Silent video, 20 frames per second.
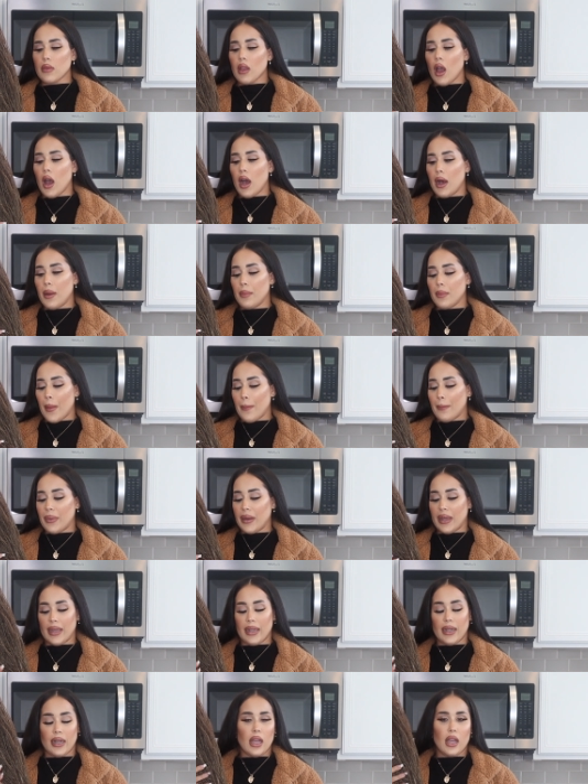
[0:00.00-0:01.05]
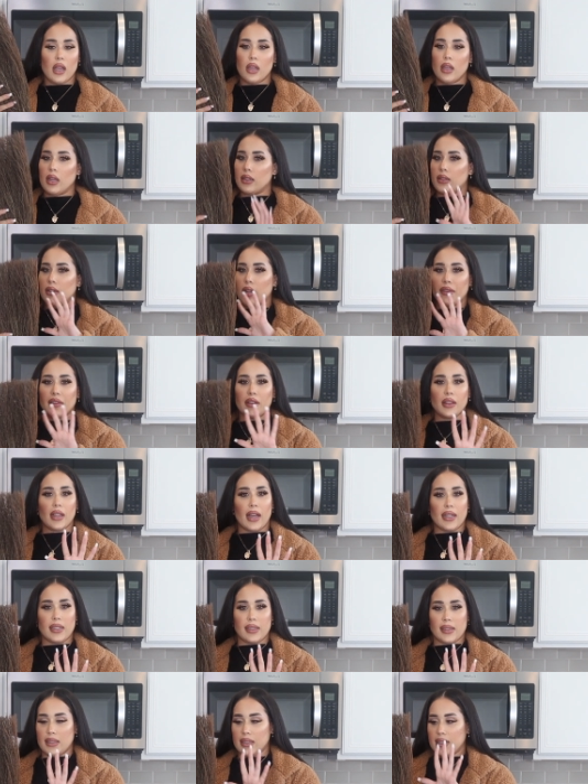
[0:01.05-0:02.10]
Um, but
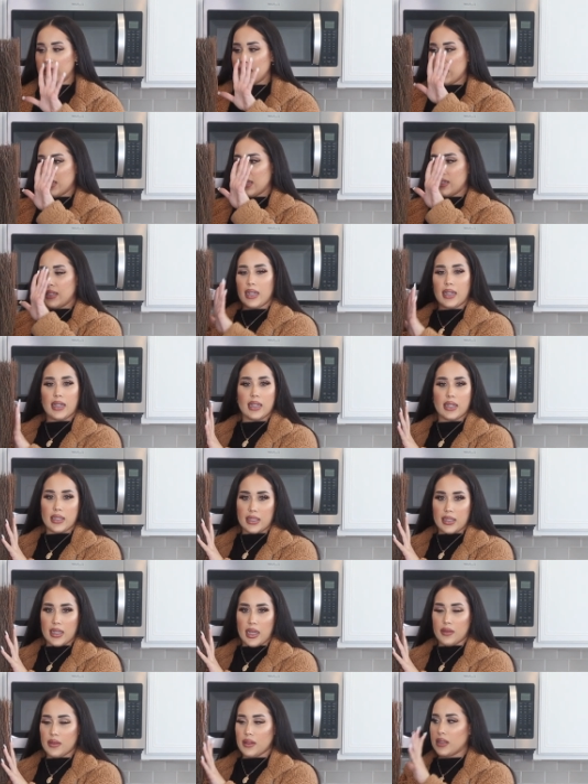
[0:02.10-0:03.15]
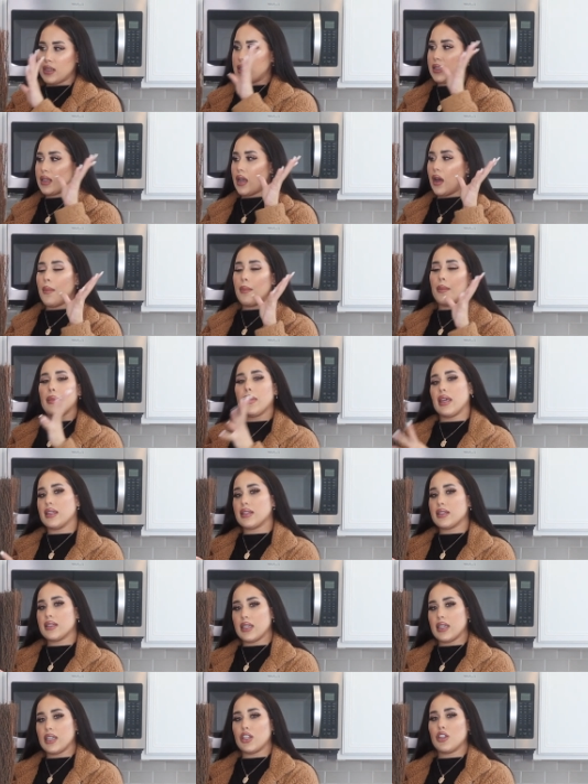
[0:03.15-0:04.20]
nonetheless, this is a 10 out of 10. This is
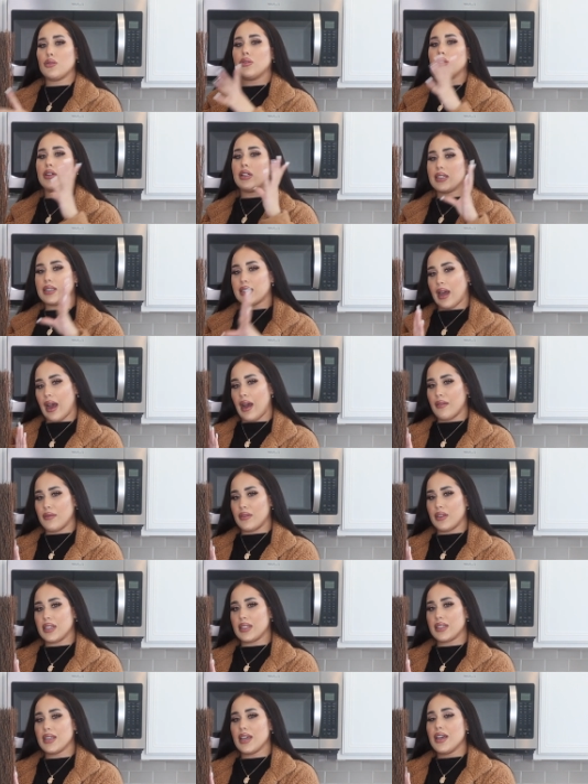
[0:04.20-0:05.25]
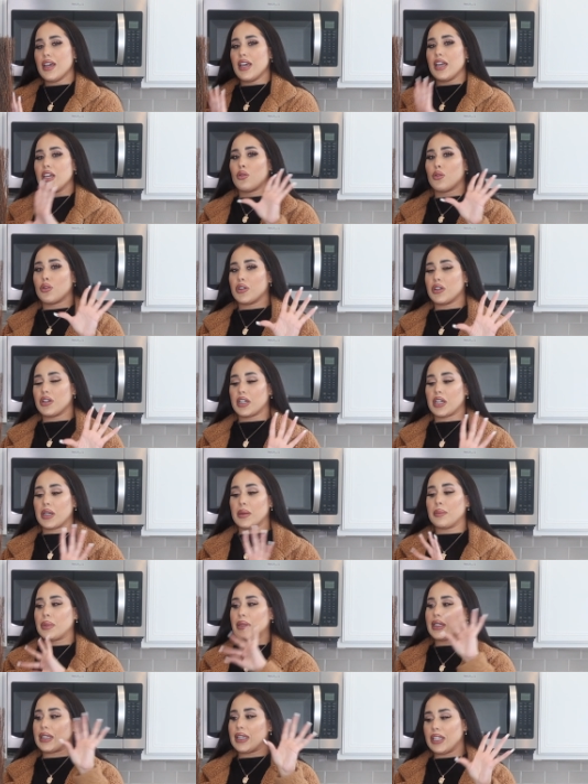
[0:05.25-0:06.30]
amazing. You need to have this in order to
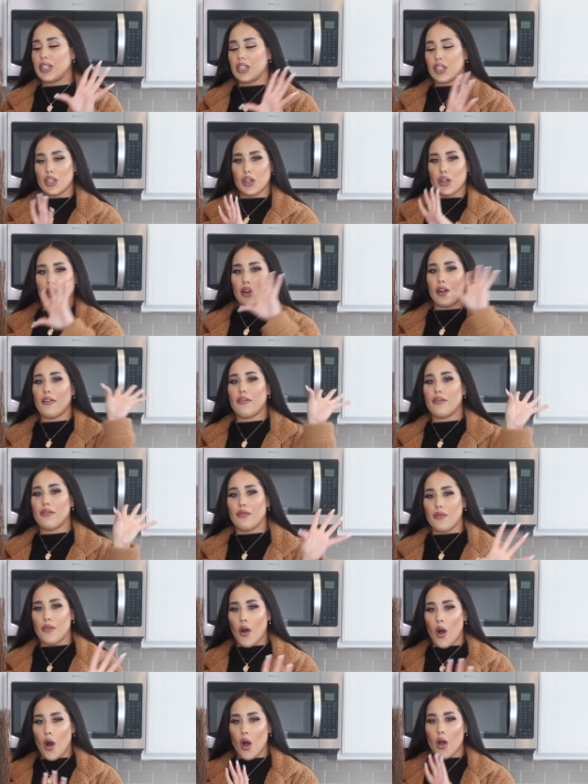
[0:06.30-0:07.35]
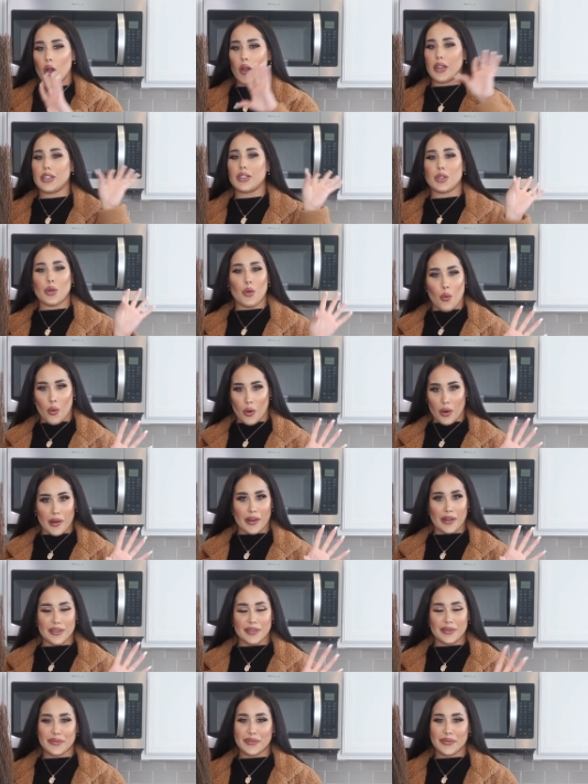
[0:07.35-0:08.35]
complete your fall decor.